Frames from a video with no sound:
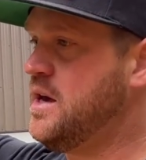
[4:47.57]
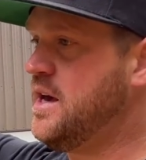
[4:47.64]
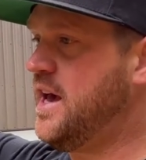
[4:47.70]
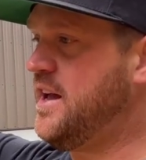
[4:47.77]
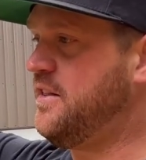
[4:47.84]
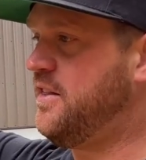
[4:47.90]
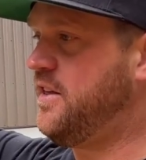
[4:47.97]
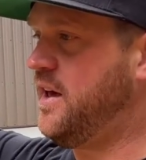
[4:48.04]

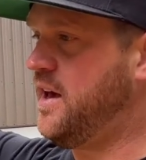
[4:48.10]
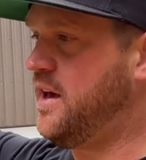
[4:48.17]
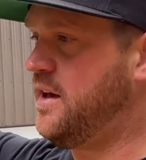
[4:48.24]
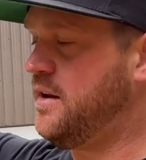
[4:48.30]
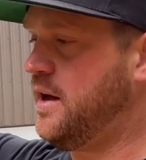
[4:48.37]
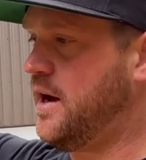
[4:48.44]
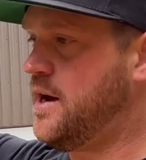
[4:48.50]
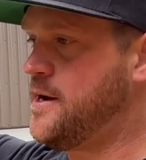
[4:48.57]
And then
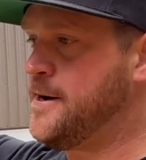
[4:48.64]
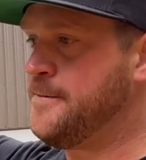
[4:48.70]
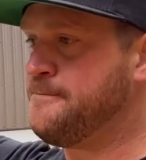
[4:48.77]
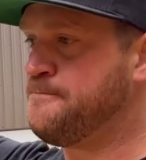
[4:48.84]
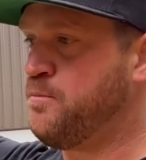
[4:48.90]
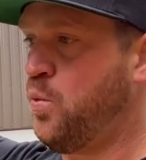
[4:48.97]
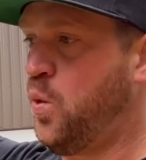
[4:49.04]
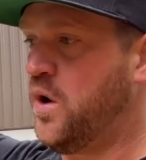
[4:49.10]

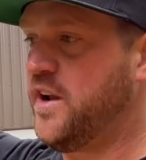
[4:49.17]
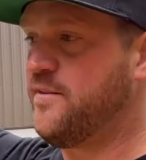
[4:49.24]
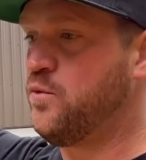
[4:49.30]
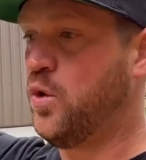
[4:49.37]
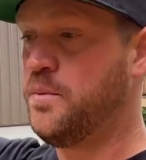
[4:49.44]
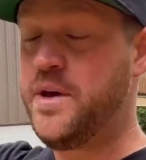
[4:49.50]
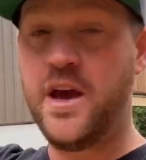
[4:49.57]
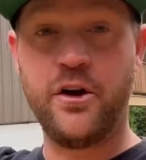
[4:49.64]
one of them will
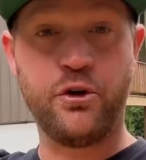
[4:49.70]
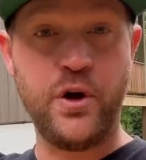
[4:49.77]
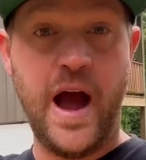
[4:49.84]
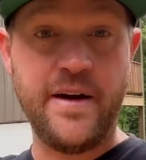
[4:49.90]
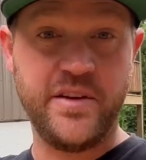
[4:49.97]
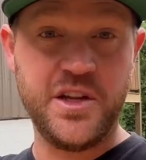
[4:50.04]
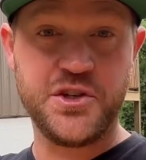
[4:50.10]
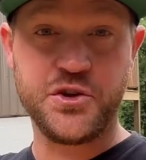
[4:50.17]
be a
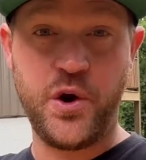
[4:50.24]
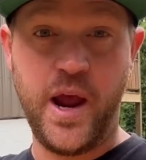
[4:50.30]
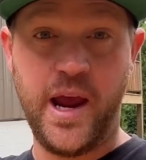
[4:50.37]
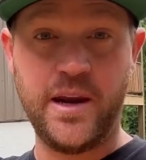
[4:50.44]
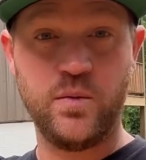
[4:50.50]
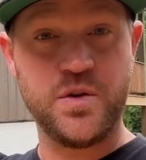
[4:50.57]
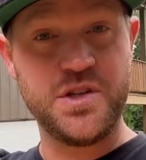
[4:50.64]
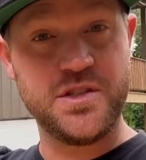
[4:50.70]
gravity
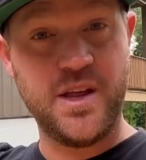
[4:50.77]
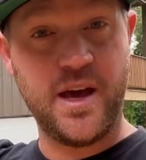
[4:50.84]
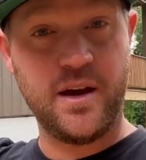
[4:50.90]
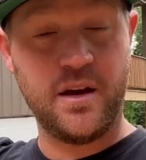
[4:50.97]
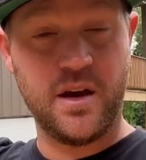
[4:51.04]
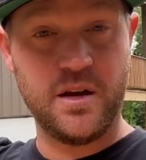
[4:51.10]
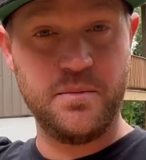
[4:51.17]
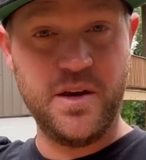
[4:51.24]
drain, which is going
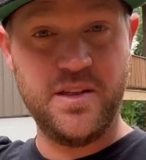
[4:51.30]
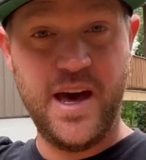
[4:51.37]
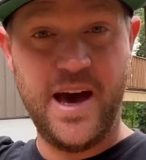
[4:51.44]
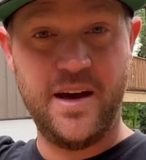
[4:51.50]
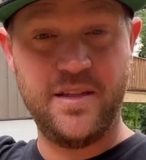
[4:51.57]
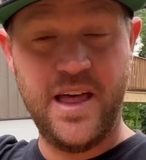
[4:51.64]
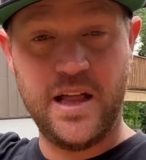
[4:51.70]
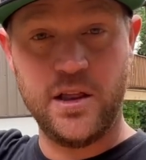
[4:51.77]
to be
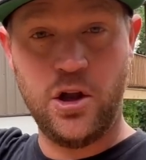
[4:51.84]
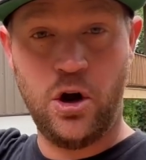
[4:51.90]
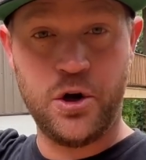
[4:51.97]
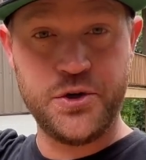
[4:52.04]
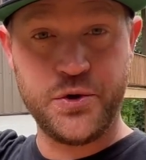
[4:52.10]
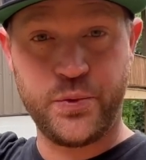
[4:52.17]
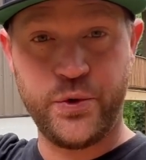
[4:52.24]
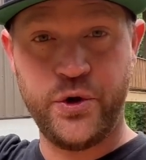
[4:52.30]
that
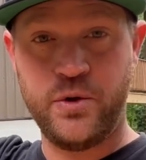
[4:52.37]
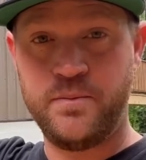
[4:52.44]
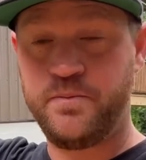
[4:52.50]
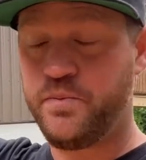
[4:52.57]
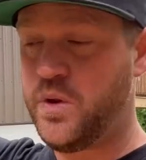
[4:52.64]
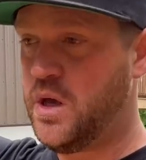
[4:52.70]
larger room.